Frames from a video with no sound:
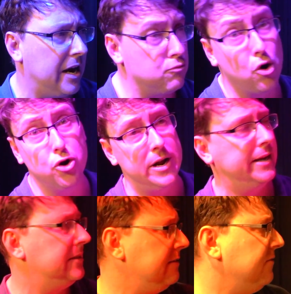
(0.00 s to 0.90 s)
our Rode
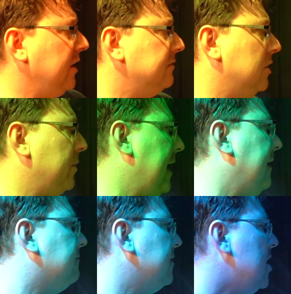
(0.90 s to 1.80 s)
NT5s that we
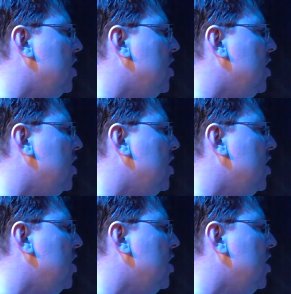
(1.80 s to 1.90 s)
have.